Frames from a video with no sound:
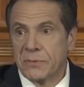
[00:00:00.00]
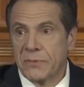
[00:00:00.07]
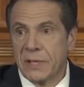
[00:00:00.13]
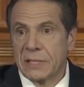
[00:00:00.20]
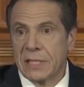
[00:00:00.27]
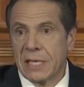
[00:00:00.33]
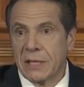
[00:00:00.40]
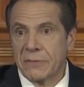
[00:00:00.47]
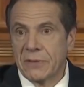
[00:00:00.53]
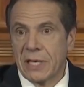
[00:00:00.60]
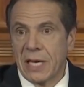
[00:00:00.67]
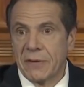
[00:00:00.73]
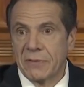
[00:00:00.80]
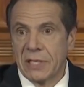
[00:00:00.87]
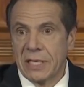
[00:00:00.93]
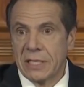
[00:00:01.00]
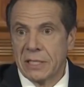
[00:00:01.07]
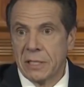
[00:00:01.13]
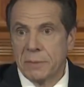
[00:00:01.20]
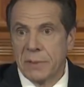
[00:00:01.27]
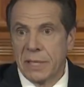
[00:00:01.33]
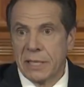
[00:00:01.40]
find out if they have the
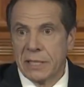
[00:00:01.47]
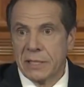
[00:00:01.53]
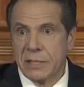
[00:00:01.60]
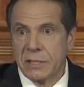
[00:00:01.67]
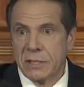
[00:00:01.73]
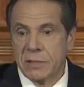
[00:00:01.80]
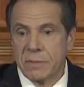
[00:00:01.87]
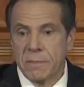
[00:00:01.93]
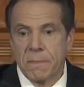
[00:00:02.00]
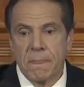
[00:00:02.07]
antibodies.